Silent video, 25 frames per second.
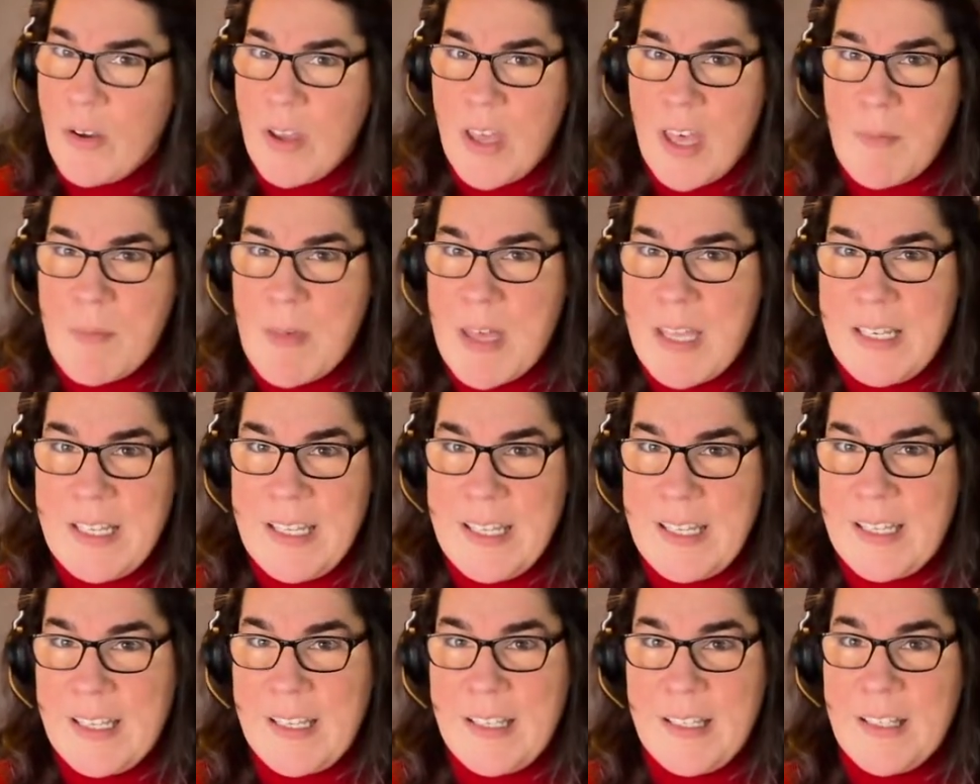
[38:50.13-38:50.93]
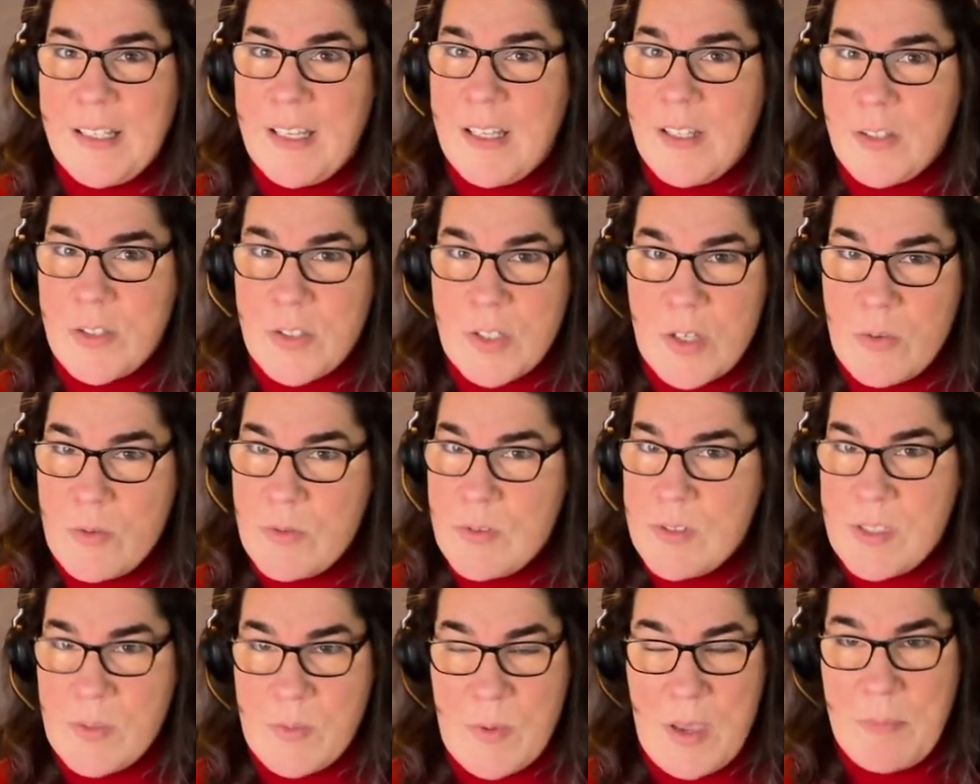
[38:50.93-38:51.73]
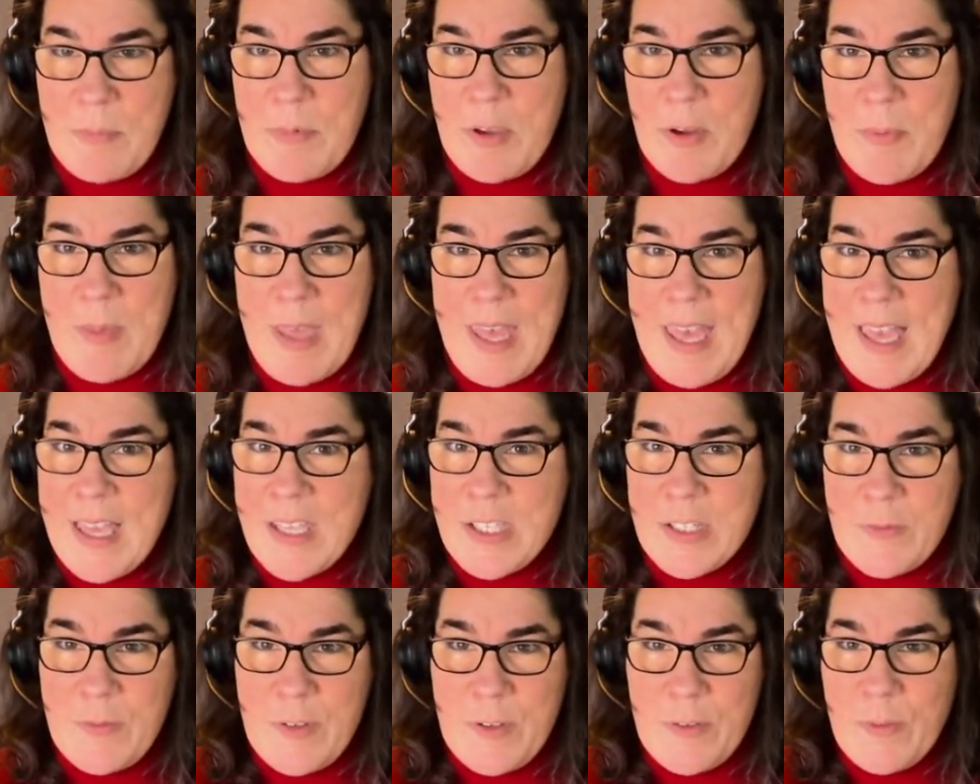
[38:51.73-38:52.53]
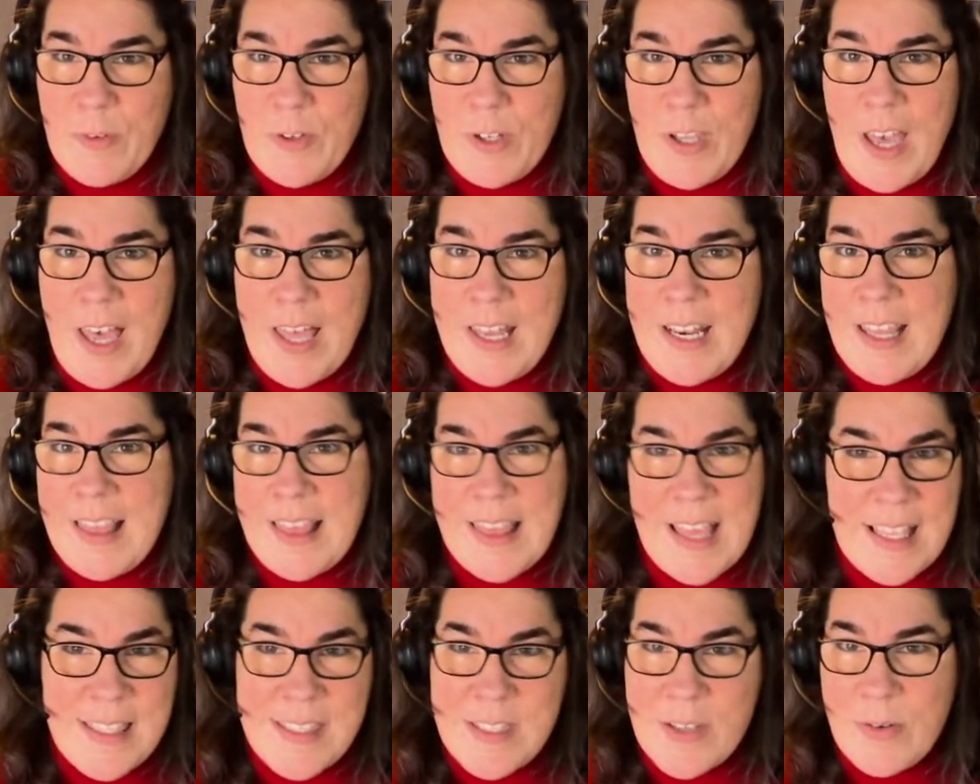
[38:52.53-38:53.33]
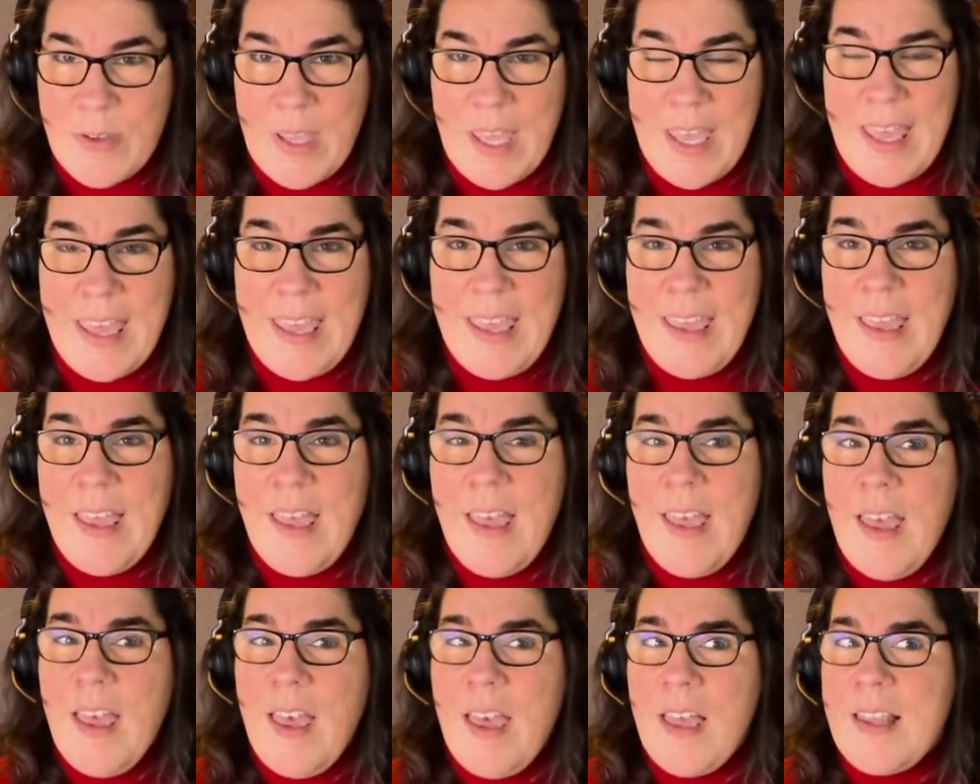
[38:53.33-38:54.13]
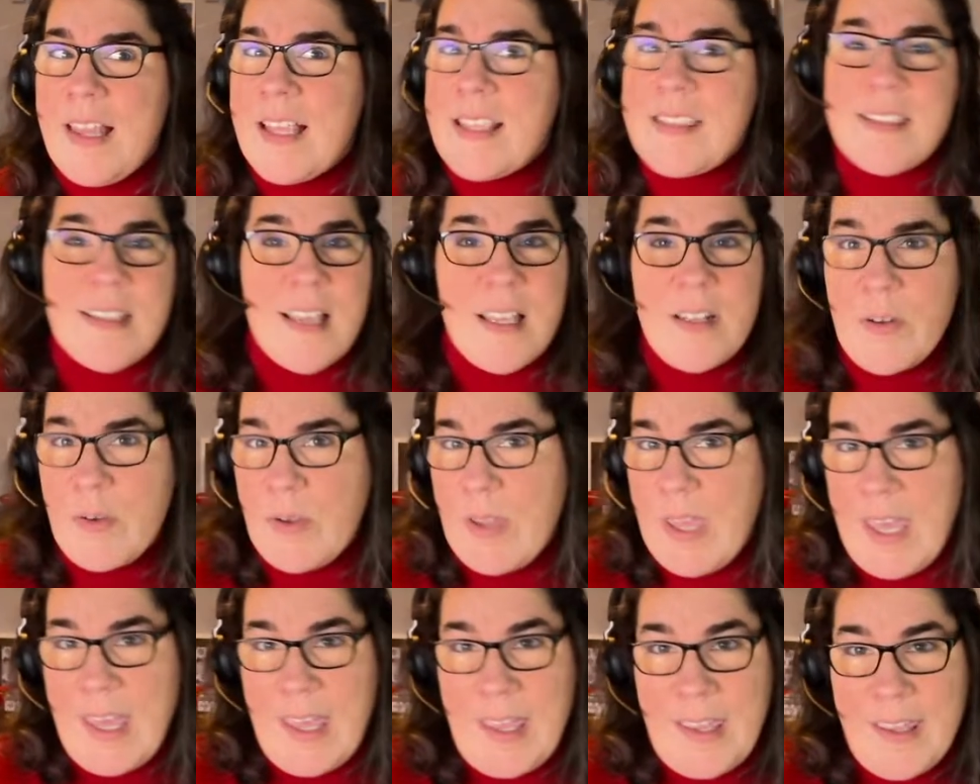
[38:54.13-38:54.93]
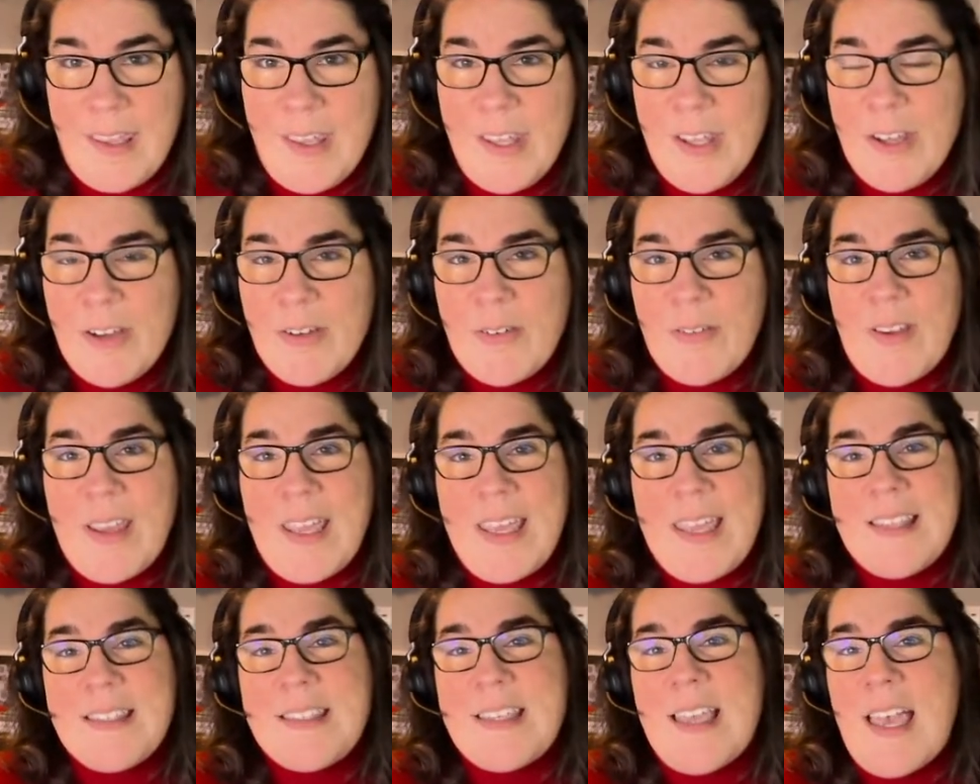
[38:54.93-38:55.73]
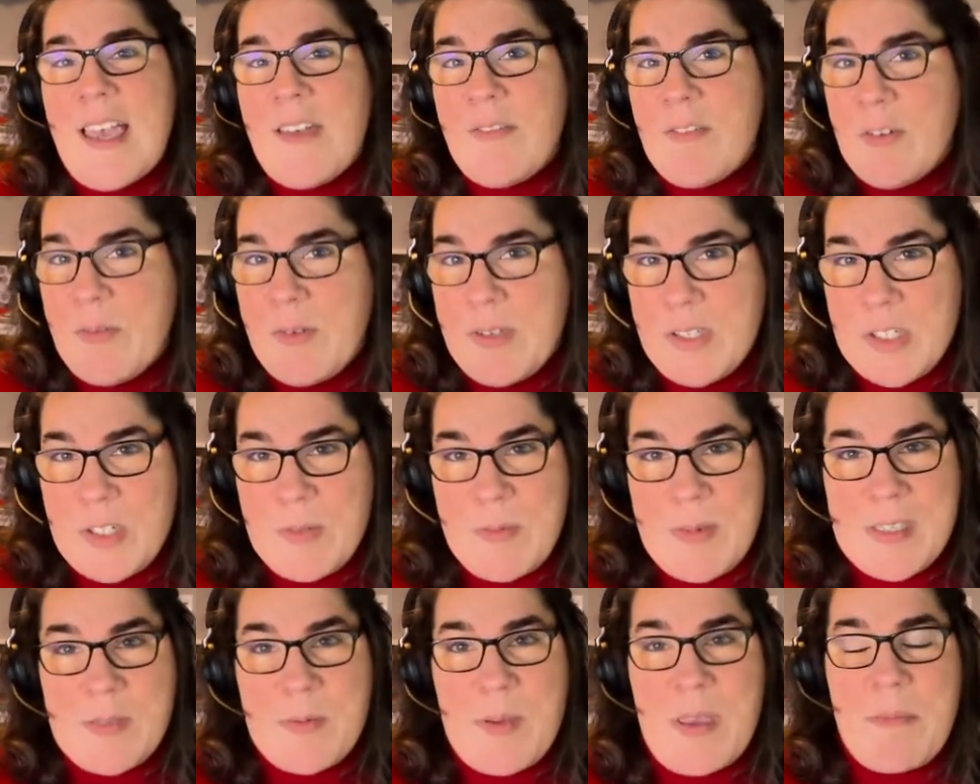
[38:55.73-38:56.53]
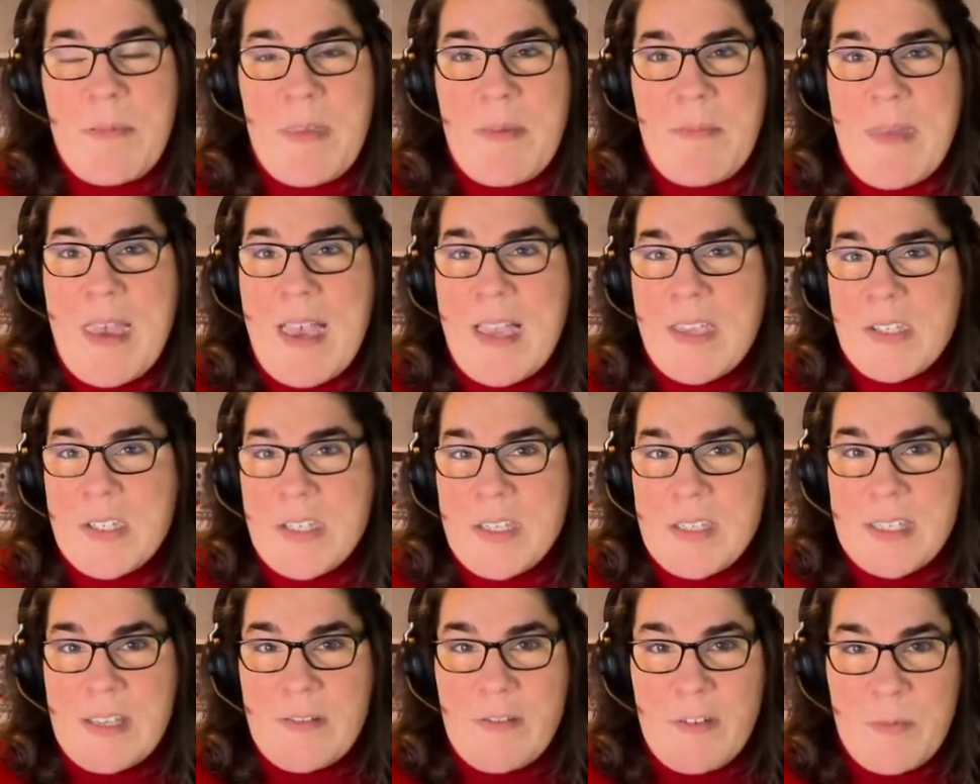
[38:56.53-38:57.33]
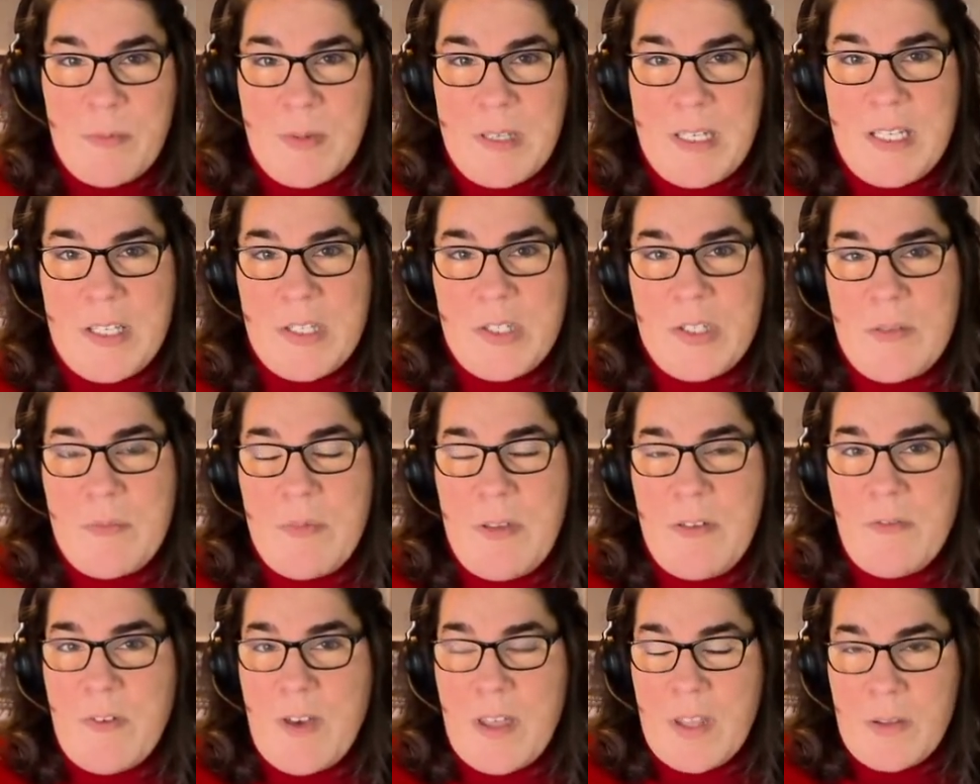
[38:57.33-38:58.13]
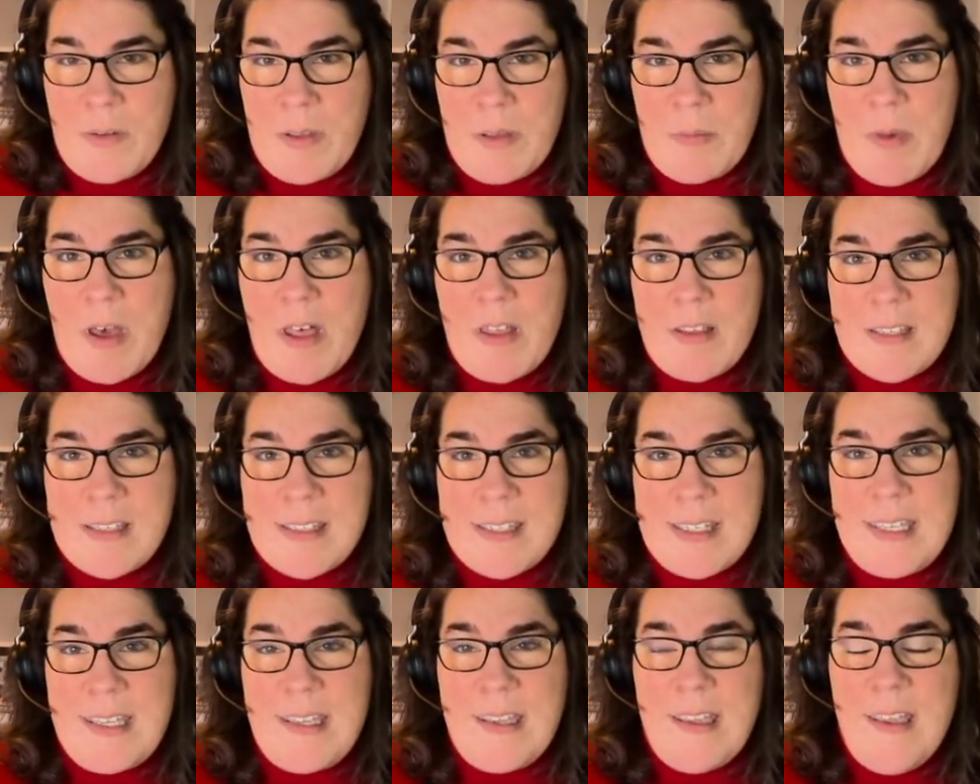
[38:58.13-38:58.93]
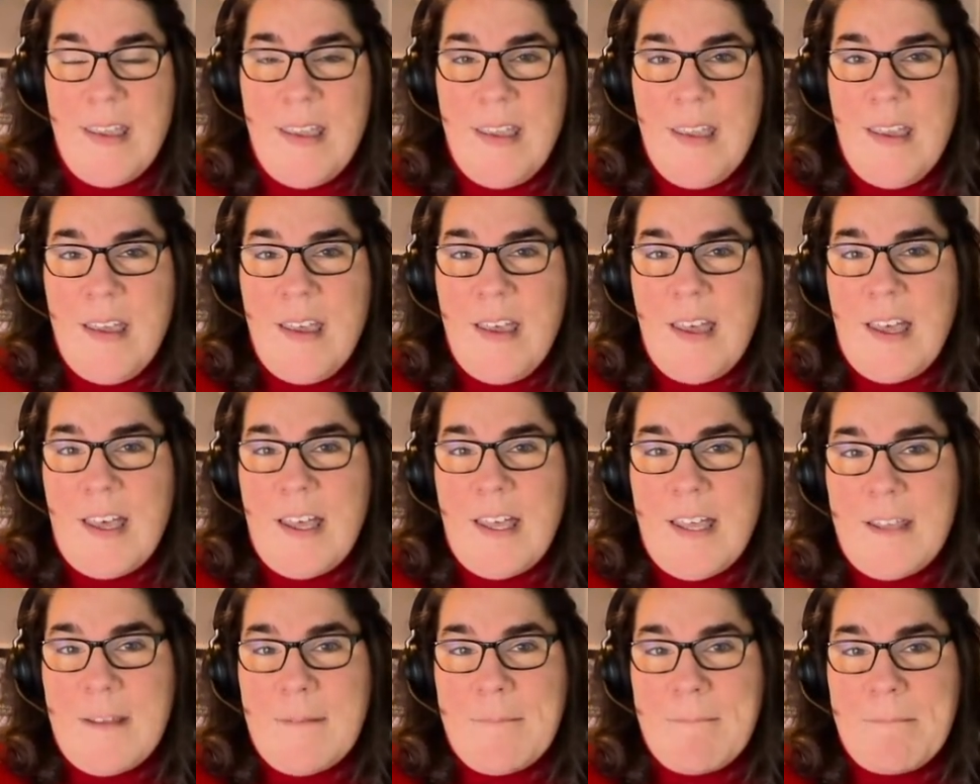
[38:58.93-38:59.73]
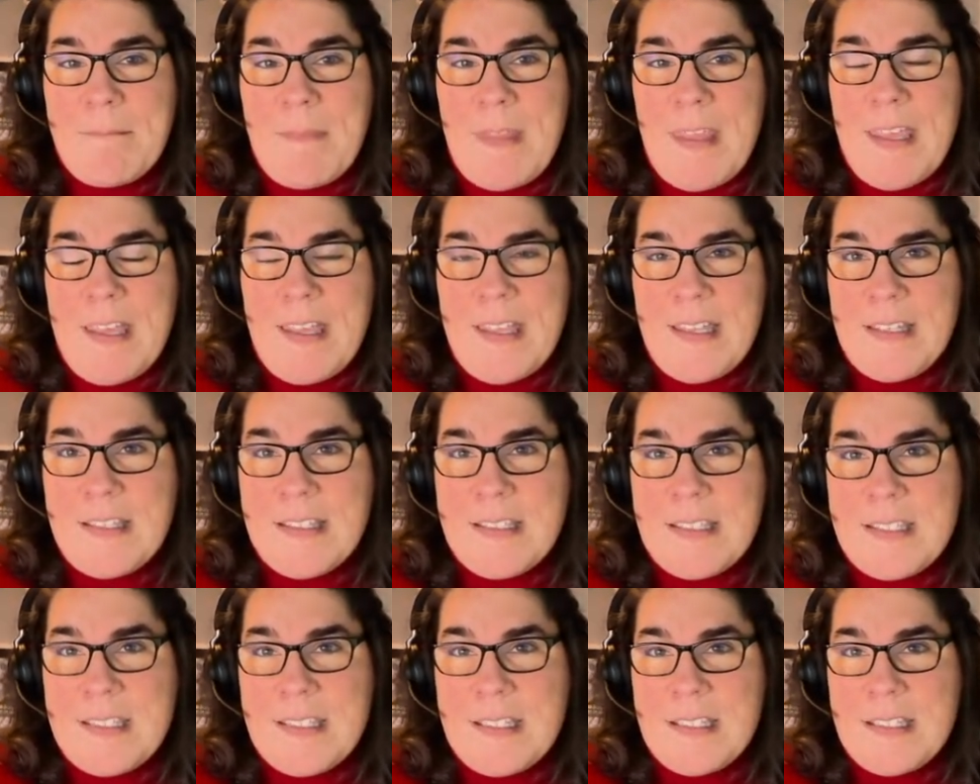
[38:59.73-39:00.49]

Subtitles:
come on in. Don't swipe your badge if you forgot it. That's okay." That's not okay, right? Everyone should be swiping badges. Everybody should be following policy, and